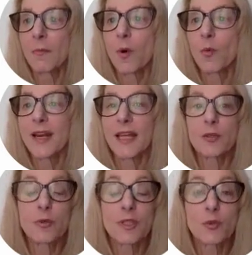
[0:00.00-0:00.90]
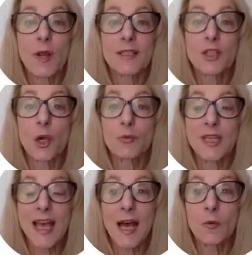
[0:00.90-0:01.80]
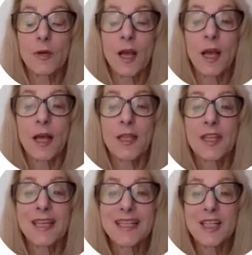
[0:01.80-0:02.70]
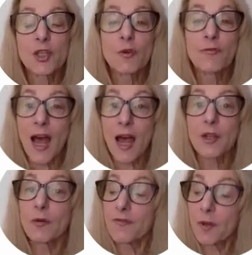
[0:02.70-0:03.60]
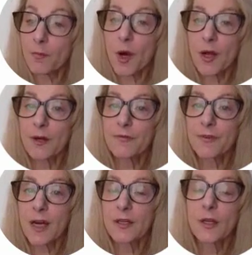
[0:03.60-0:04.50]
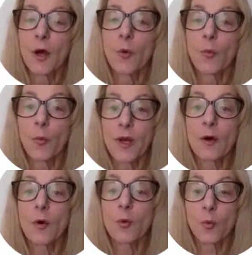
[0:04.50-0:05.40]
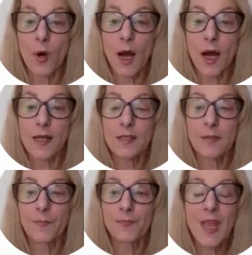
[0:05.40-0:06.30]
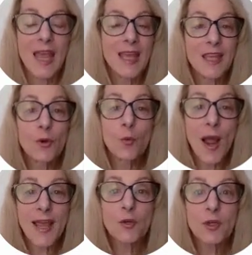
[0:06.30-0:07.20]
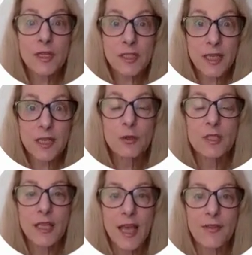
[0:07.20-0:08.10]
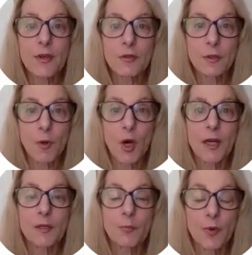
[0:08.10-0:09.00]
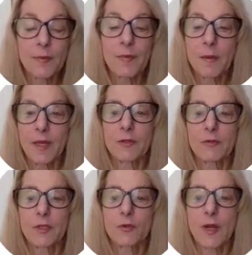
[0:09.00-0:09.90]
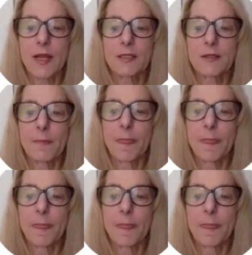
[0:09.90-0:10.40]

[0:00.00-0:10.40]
But when interest rates go down, the initial value of your bond fund will rise. Either way, you'll continue to get those bond premium interest rates.